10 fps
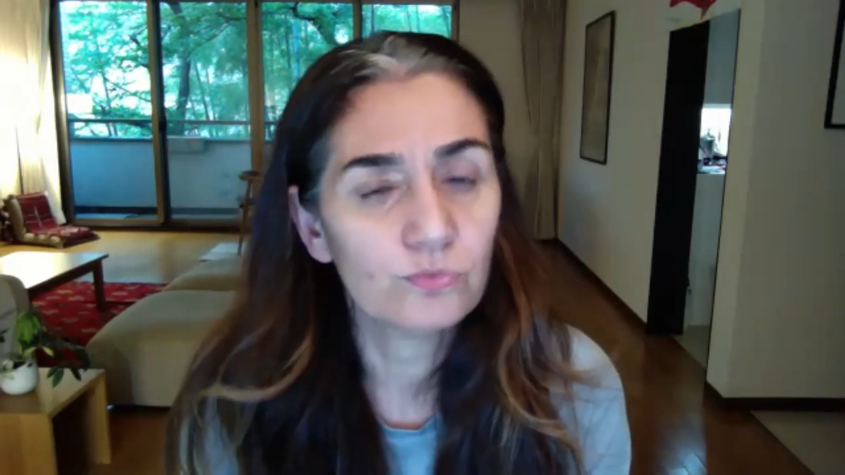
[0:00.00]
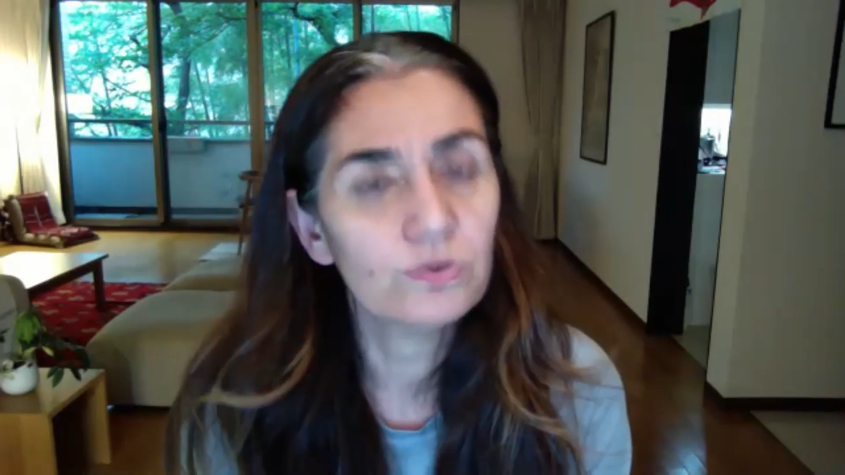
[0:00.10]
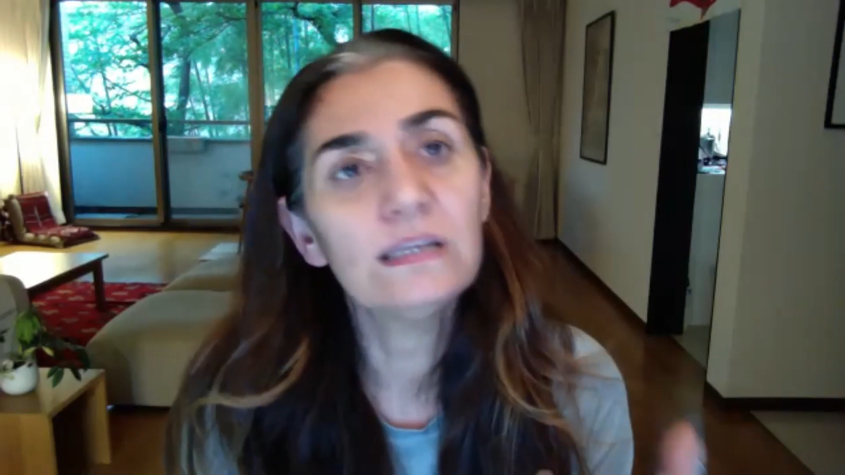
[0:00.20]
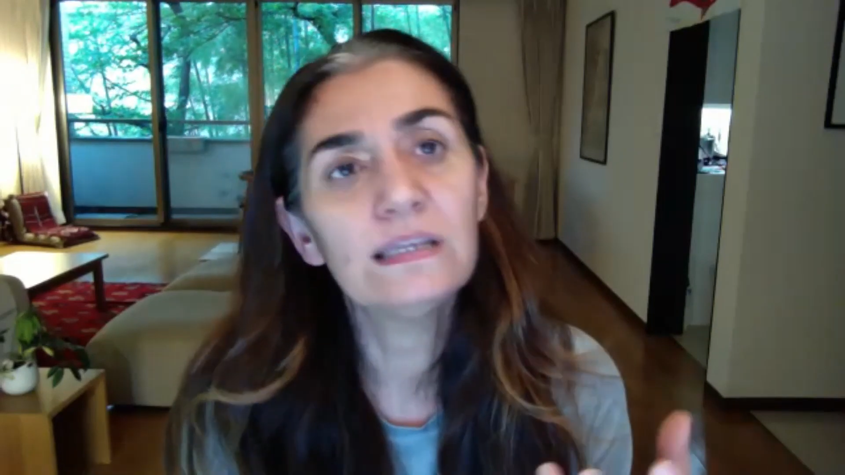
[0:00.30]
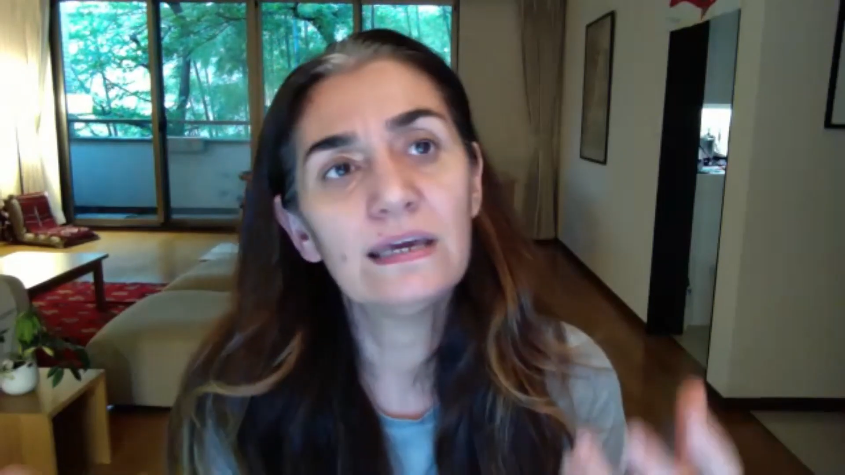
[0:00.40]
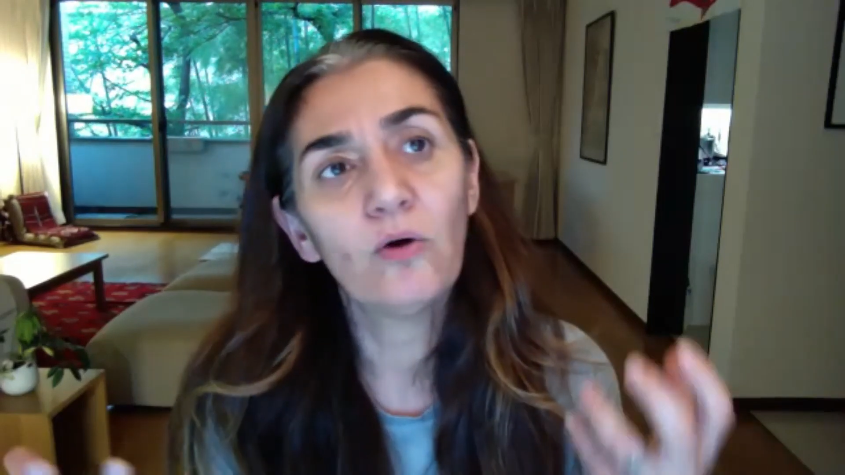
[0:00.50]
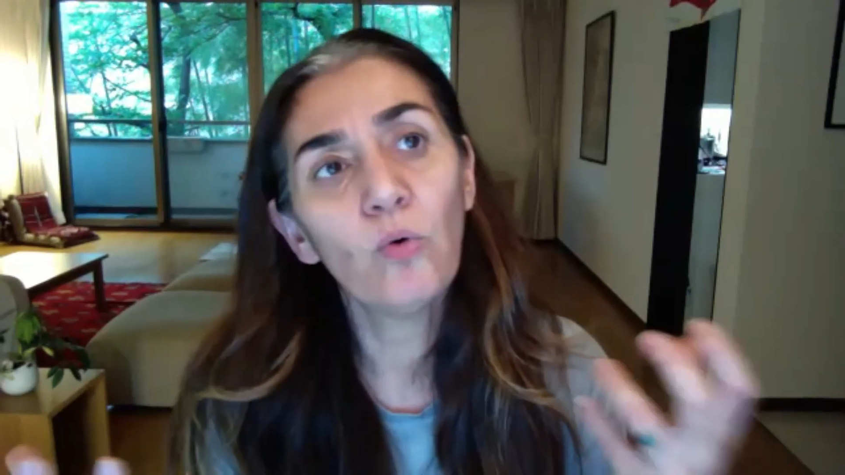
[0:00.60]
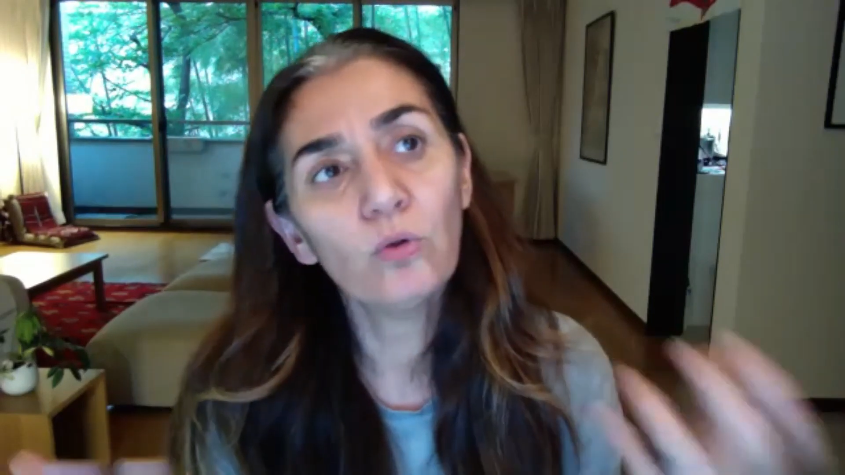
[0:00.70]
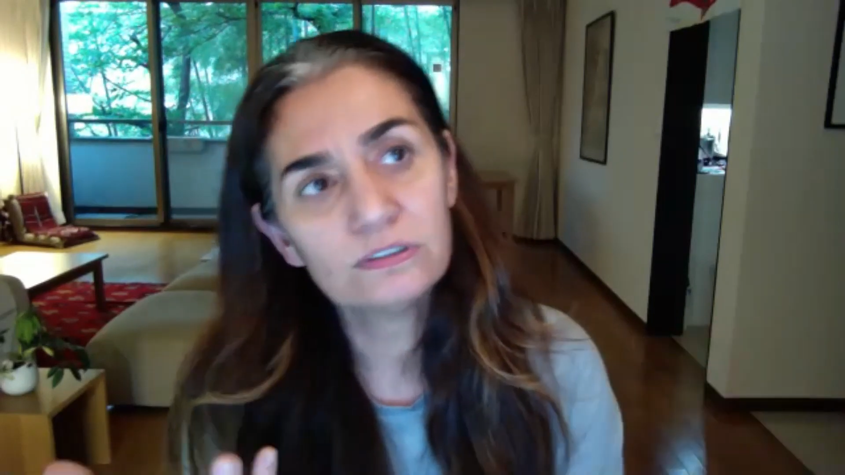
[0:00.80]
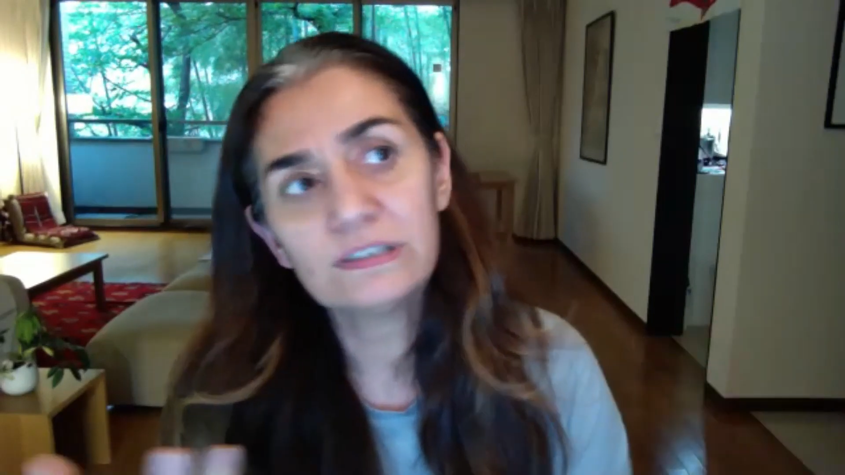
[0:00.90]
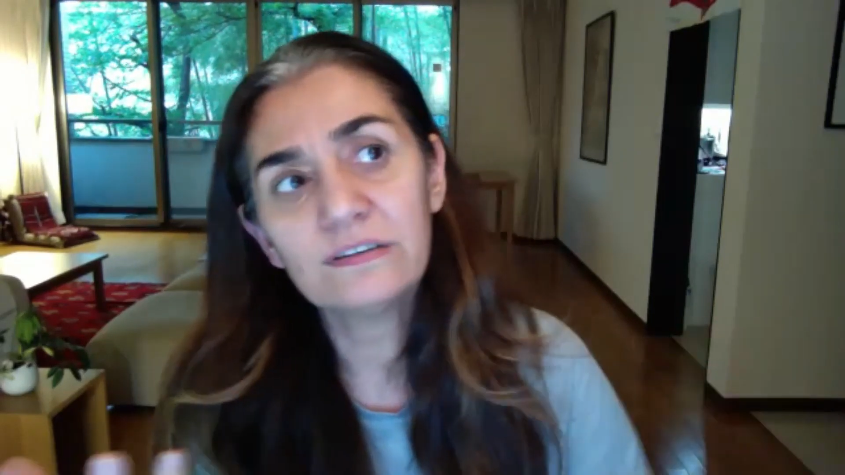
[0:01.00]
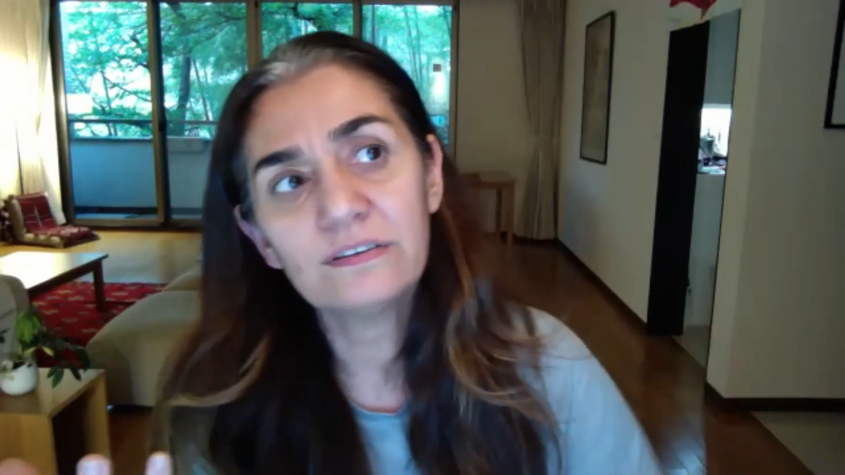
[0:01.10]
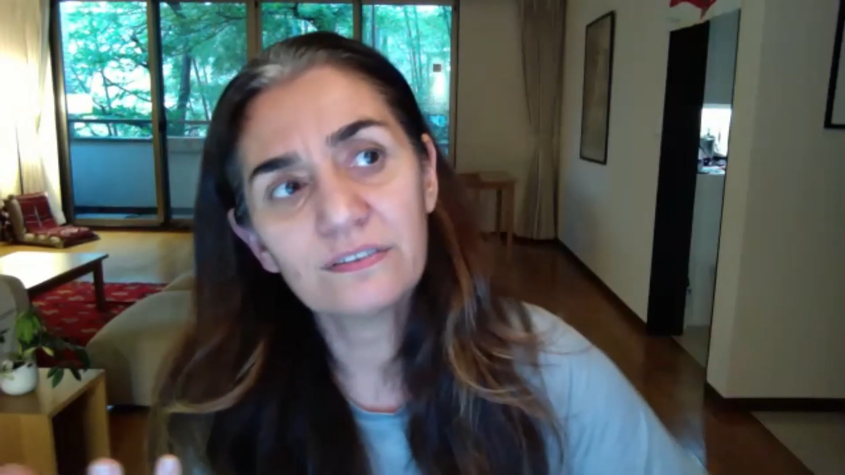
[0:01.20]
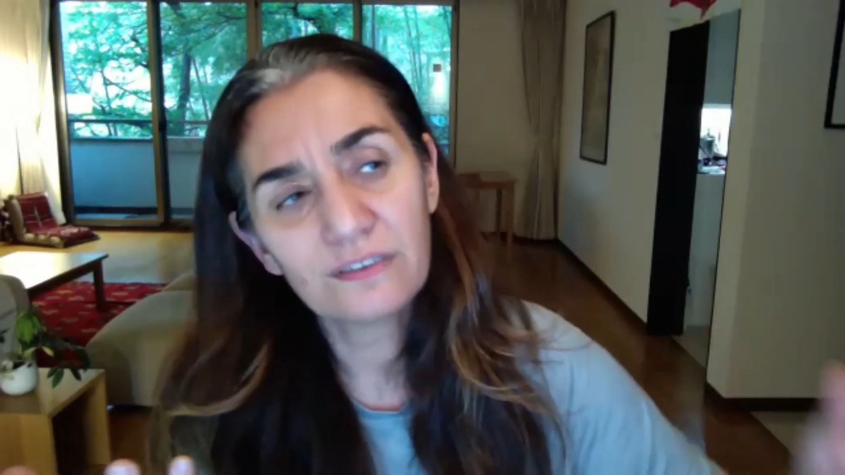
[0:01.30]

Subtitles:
really holding